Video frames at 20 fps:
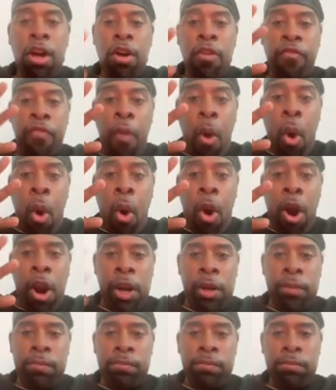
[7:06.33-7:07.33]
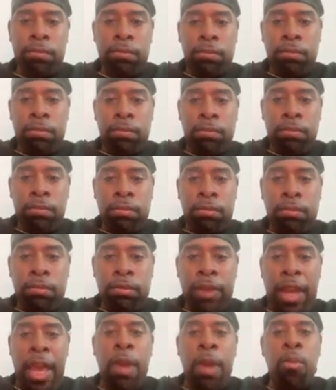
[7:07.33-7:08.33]
4,
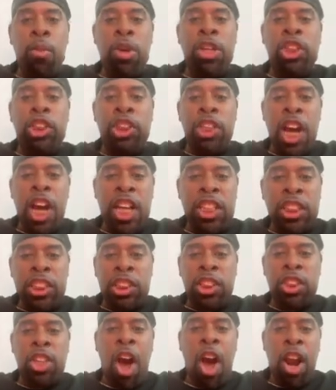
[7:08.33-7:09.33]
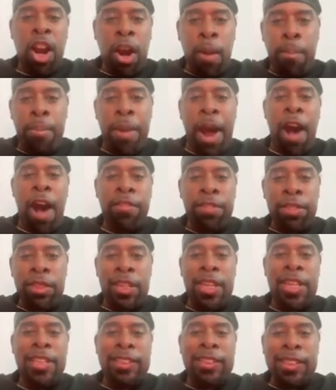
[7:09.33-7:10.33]
and we just talk about
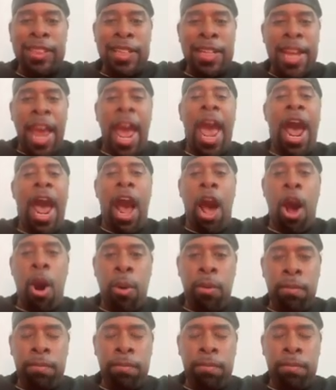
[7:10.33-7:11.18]
this now.